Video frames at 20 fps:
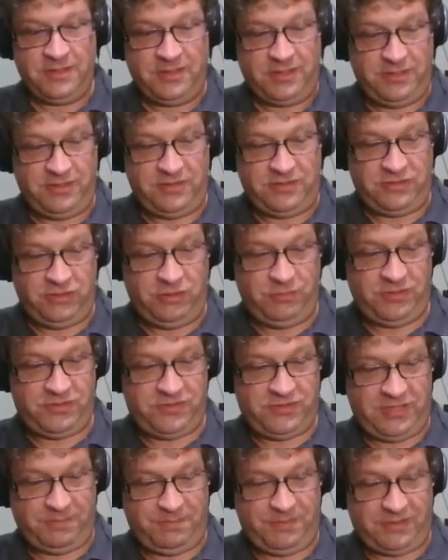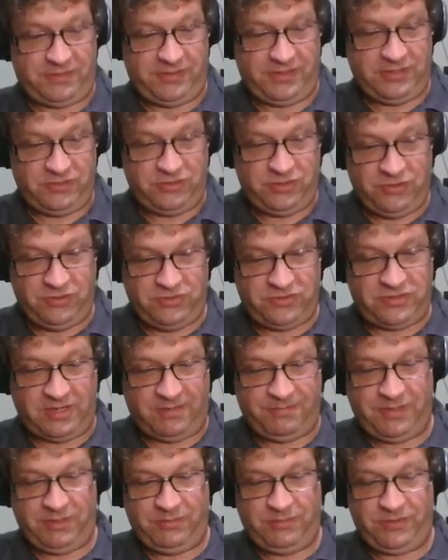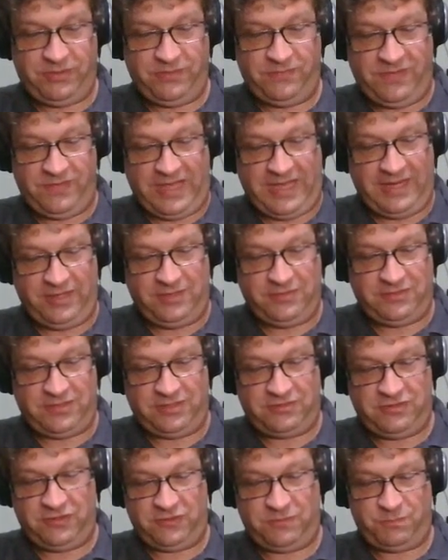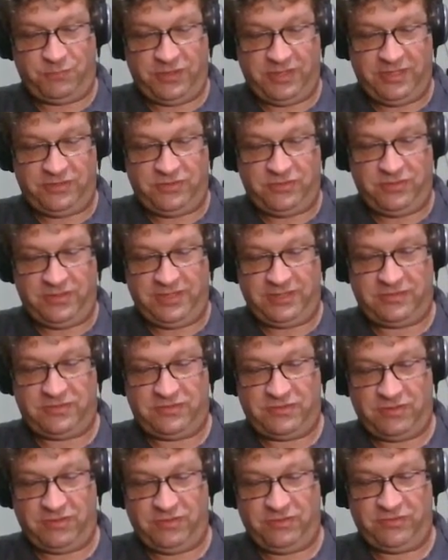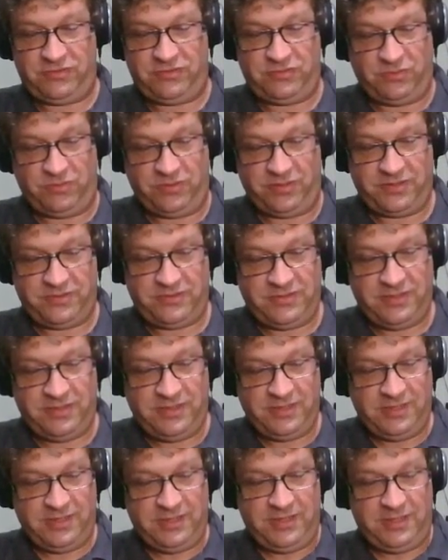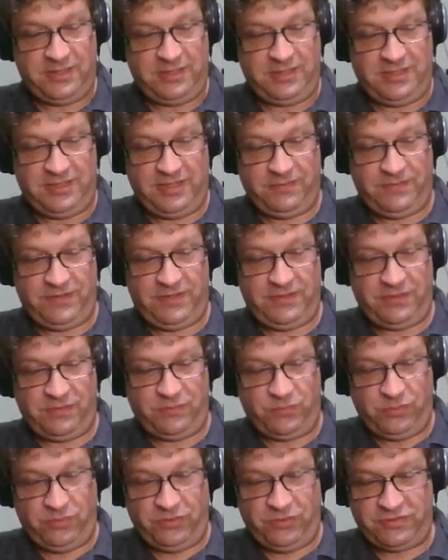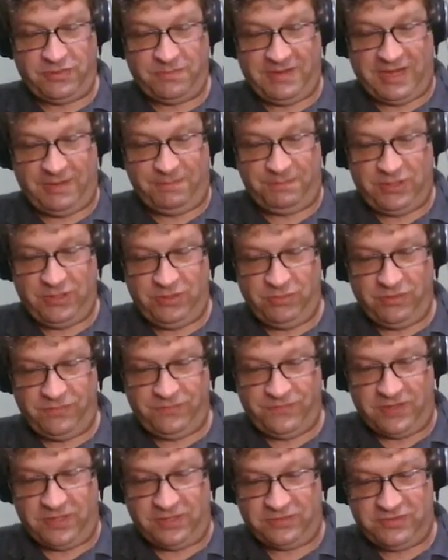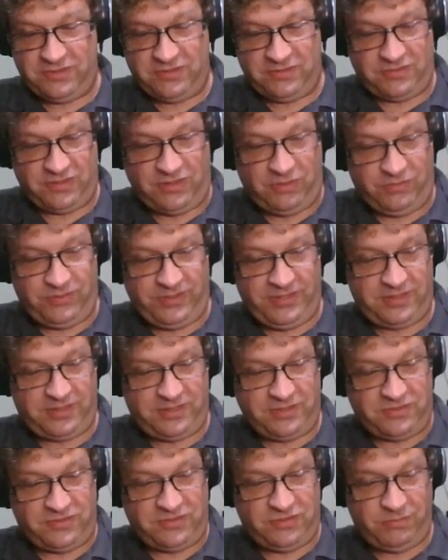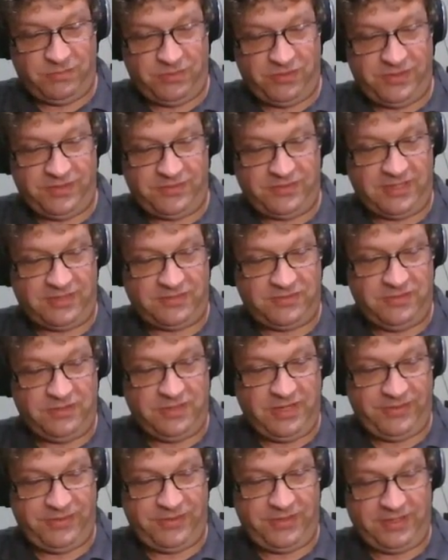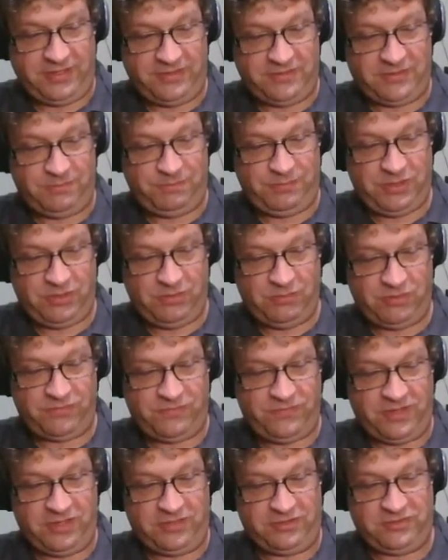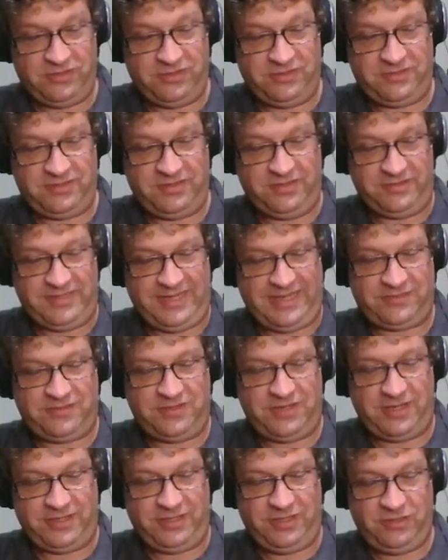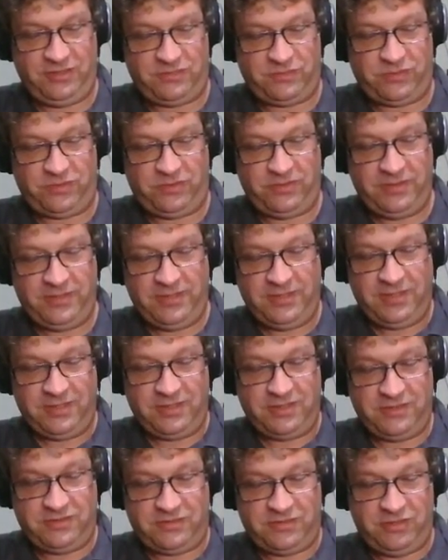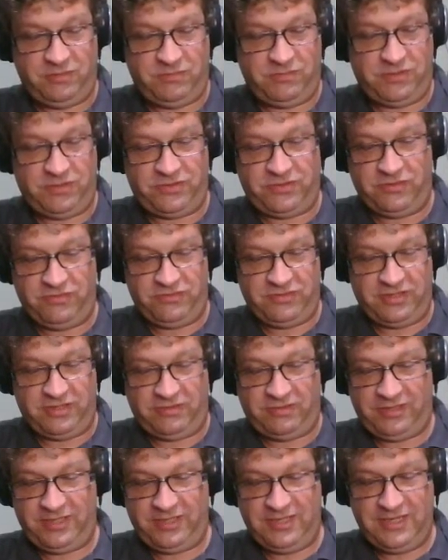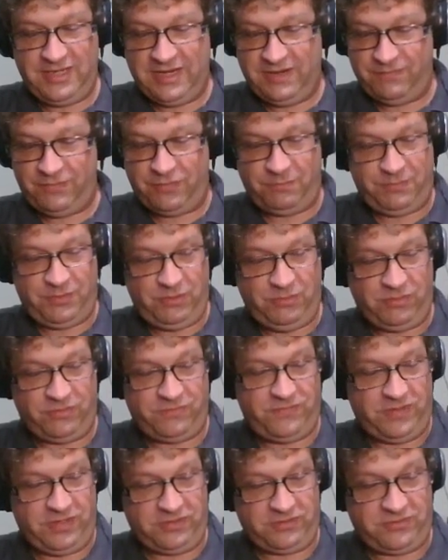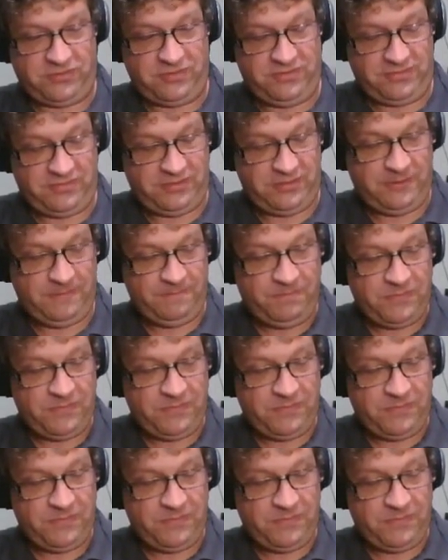Consumers typically do something with a value such as print it to an external source. Given the rules about pure functions, only a consumer that does nothing is a pure function. Since that's not useful, consumers are generally never pure functions.